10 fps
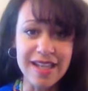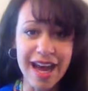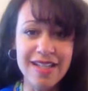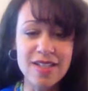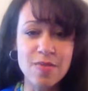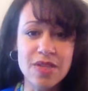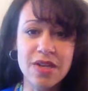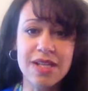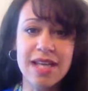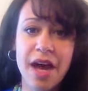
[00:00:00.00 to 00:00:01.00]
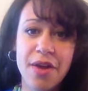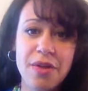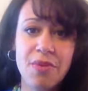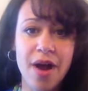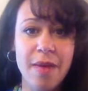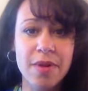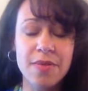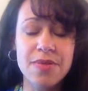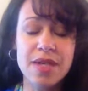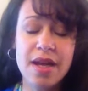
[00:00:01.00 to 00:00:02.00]
had some serious health
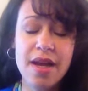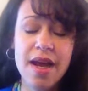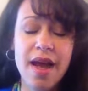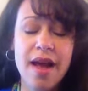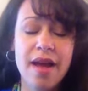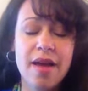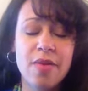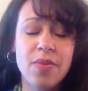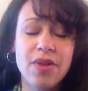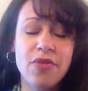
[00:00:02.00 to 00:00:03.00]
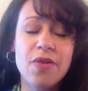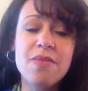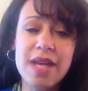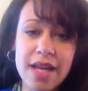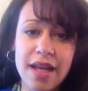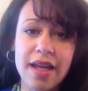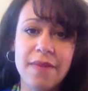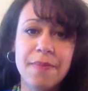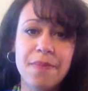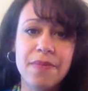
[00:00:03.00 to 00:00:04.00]
problems, but for me,
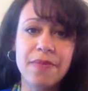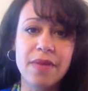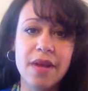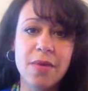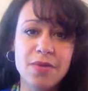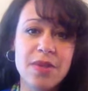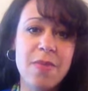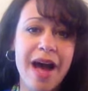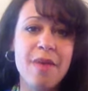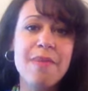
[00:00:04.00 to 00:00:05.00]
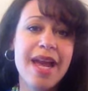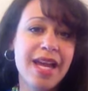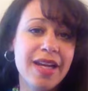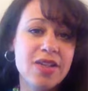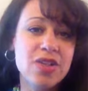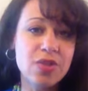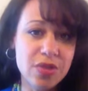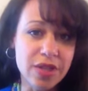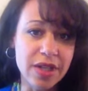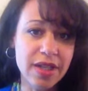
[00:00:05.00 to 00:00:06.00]
it was about making
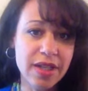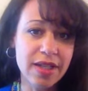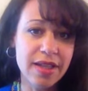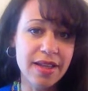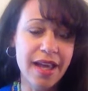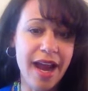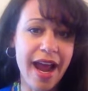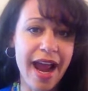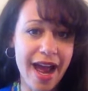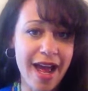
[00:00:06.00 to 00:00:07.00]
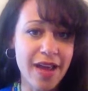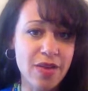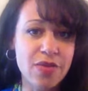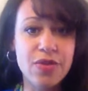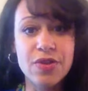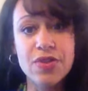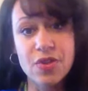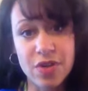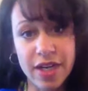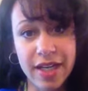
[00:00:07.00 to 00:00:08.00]
sure that I had the full
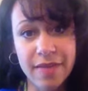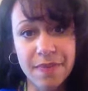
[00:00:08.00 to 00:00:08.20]
story.